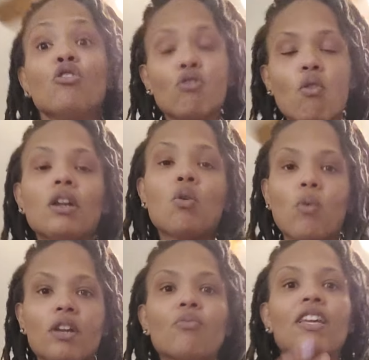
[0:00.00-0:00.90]
you're gonna
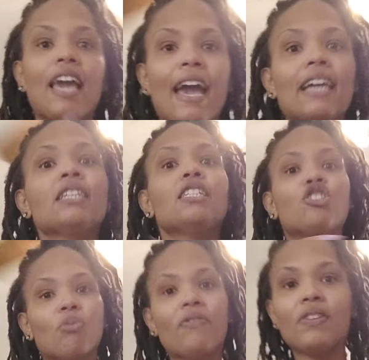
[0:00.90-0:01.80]
want to react
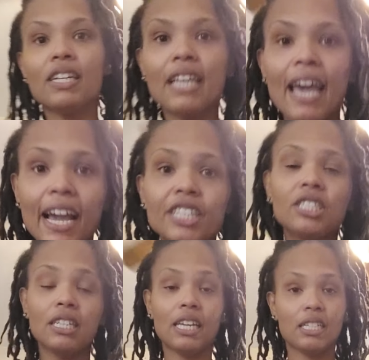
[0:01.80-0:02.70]
to reflect that
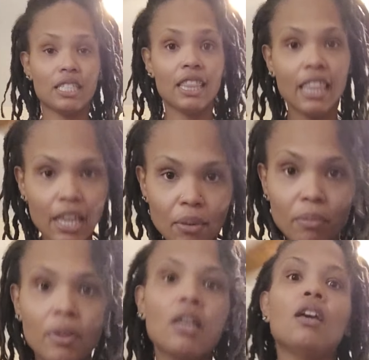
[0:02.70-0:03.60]
action against them.
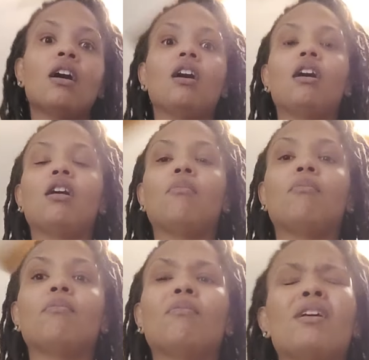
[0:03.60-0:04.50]

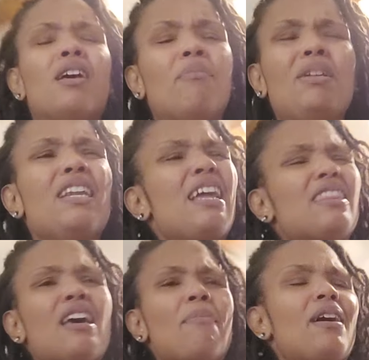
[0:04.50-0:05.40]
Um, but then I
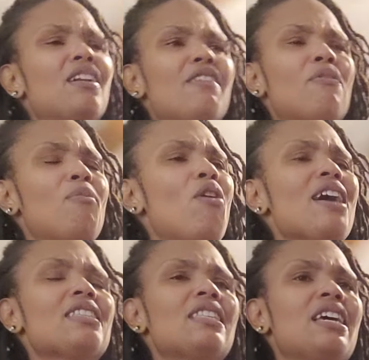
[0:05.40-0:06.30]
thought about it even more.
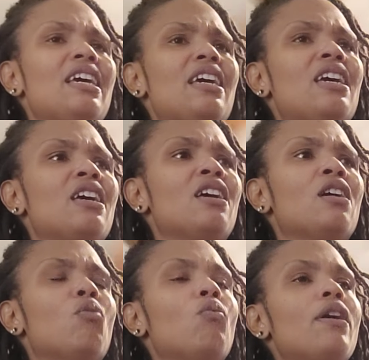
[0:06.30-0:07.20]
I said,
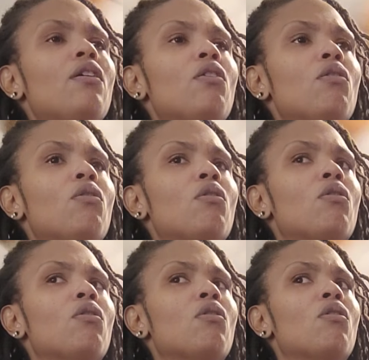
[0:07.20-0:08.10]
well,
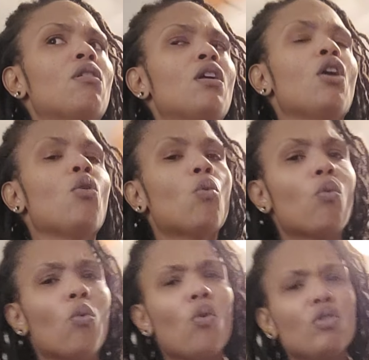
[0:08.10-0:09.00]

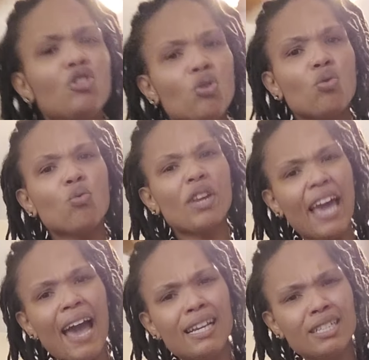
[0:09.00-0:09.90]
do
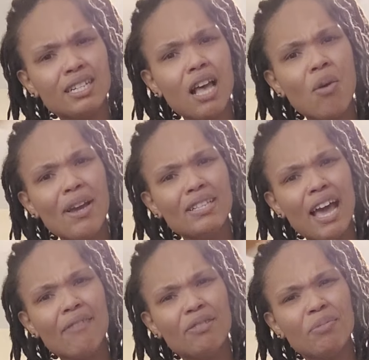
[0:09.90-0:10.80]
reactions always
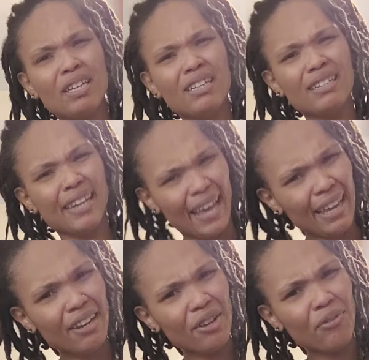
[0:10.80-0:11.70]
have to be
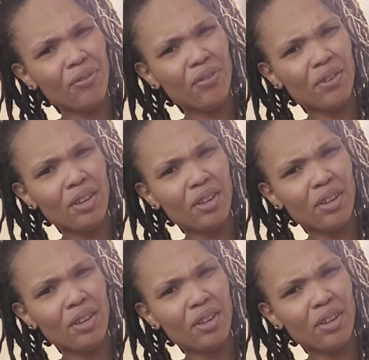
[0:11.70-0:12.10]
negative?